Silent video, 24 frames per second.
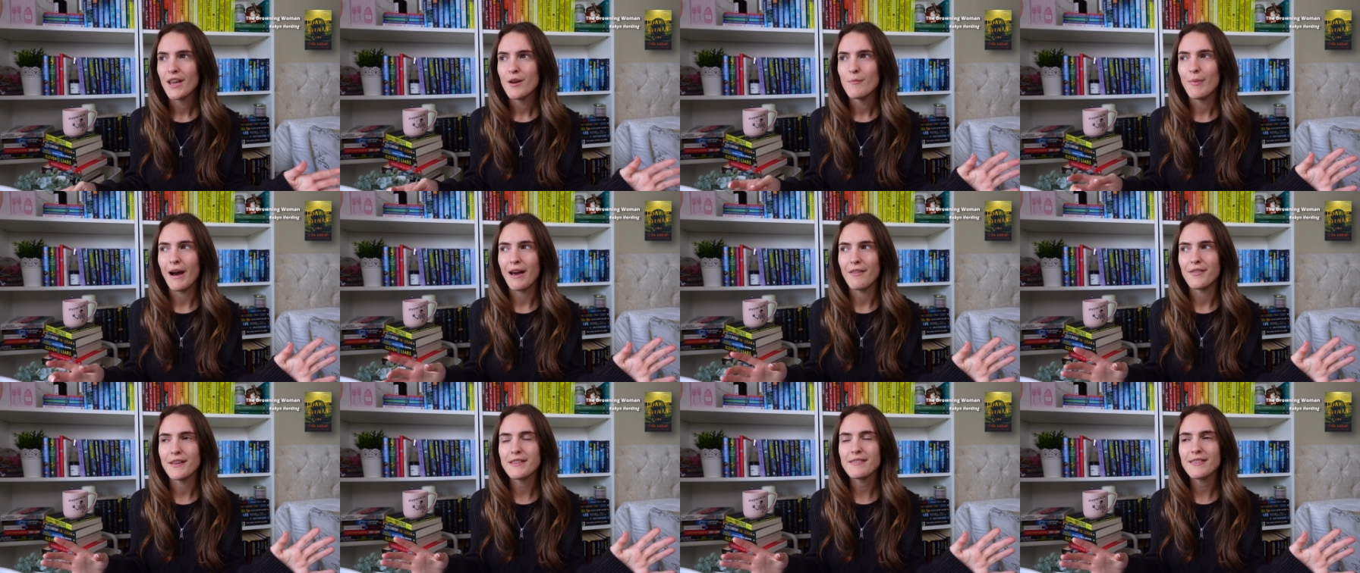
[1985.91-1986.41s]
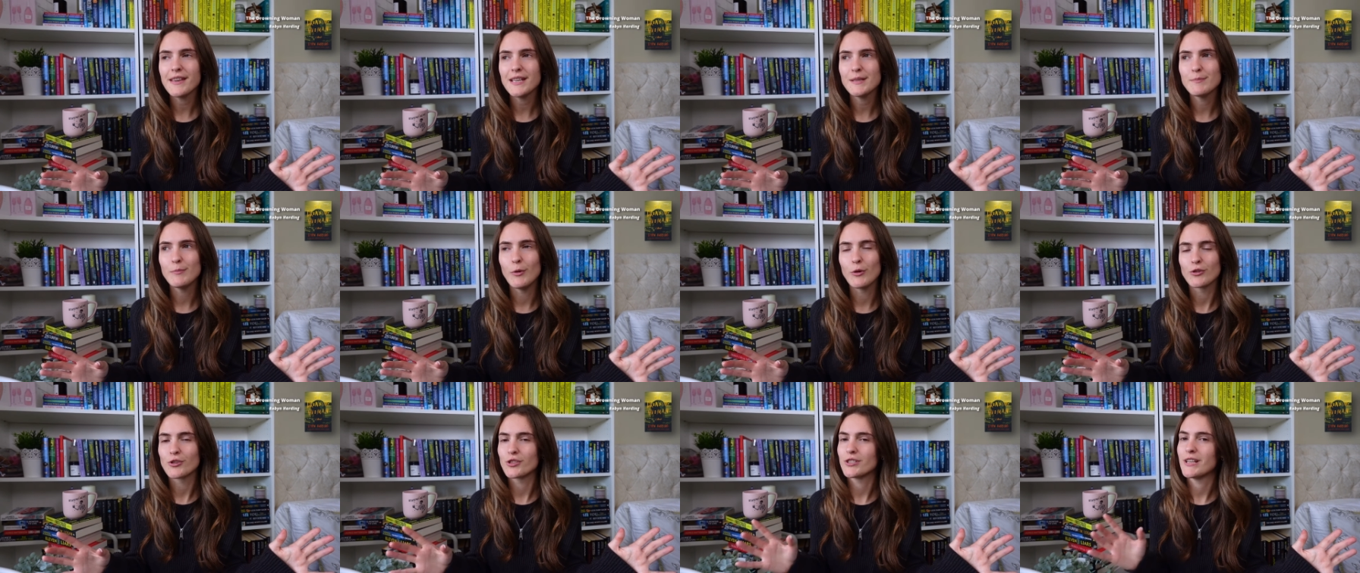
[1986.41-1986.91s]
but I think this
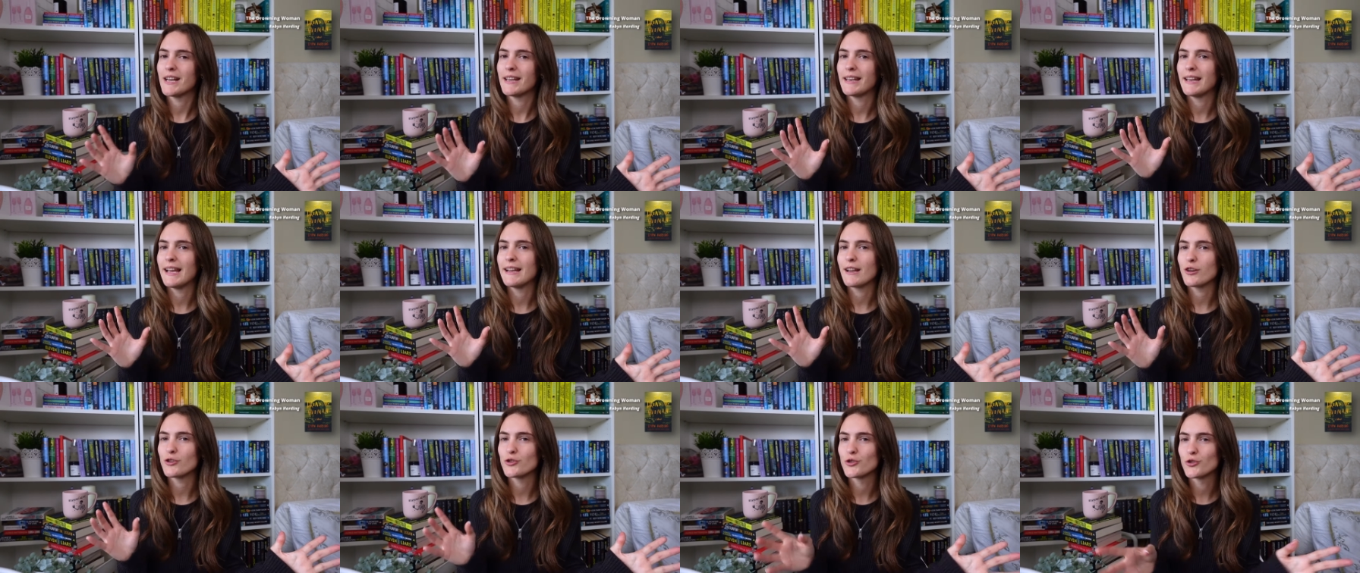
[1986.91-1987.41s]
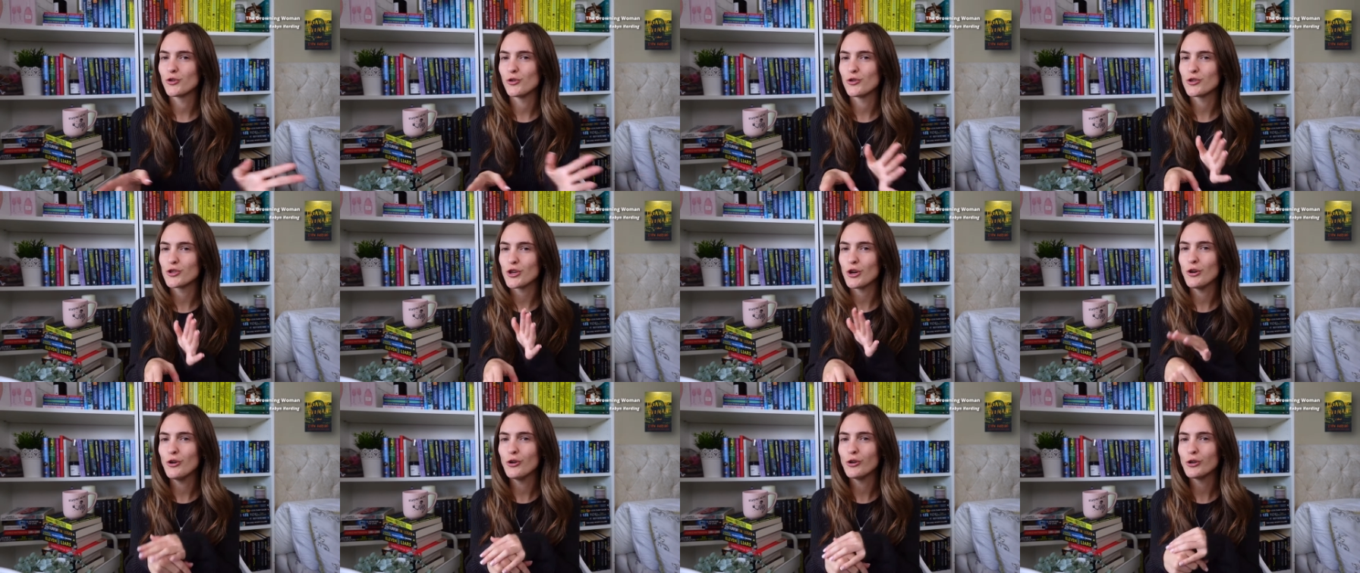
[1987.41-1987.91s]
book just had like
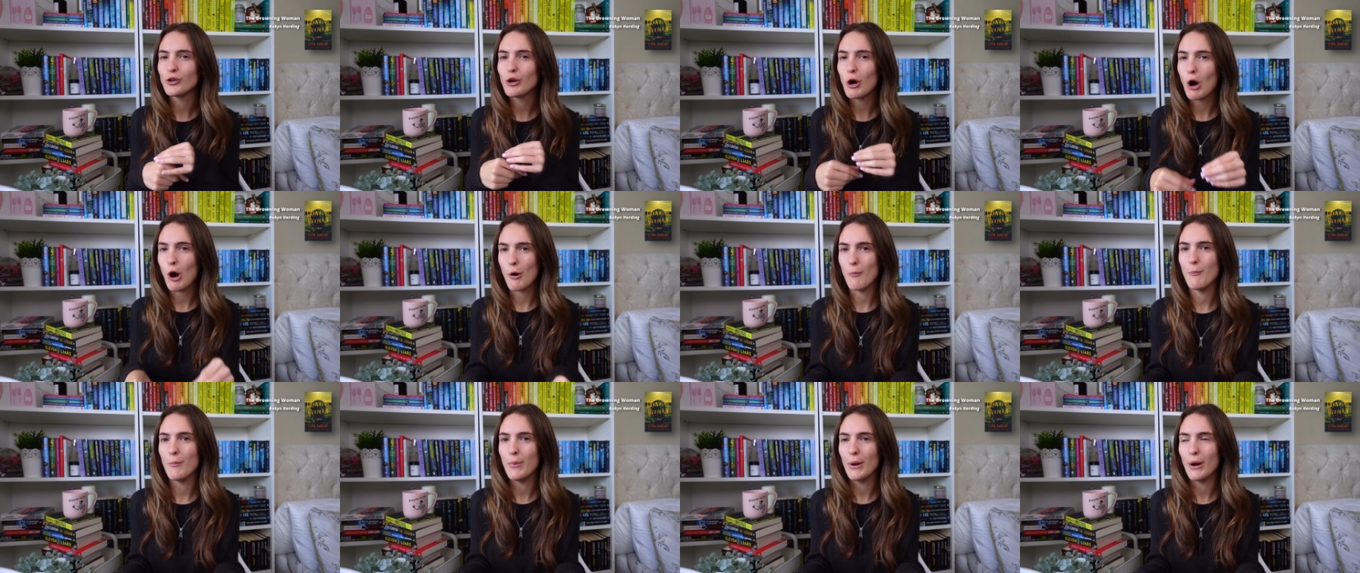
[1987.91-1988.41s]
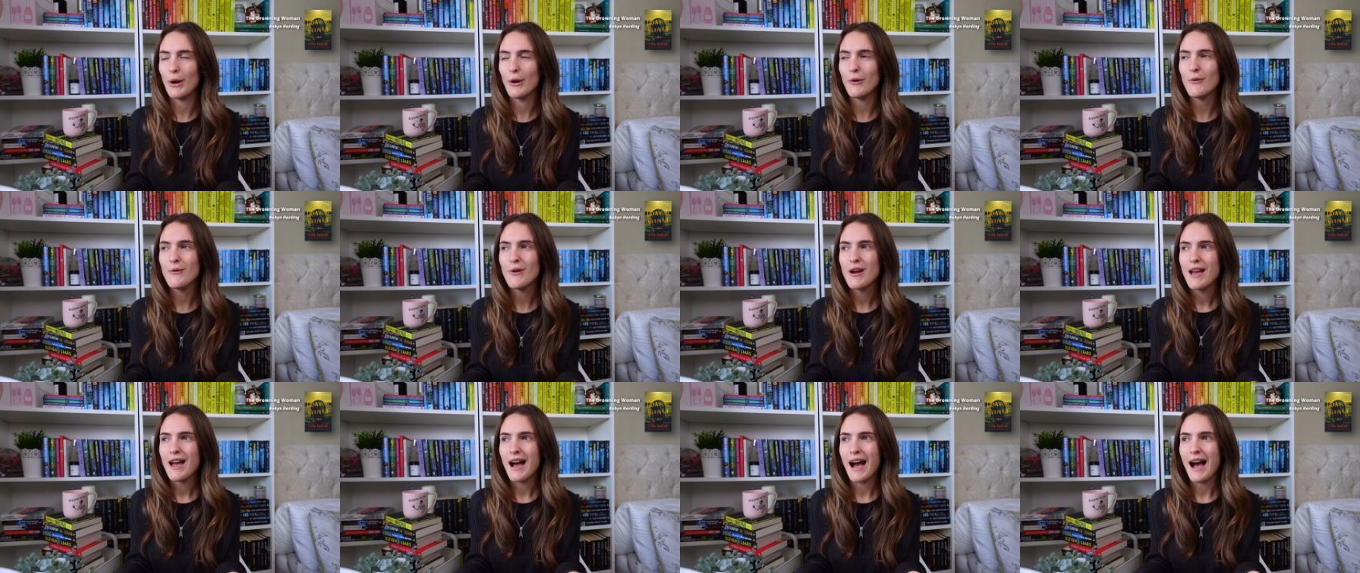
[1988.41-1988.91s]
such a good combo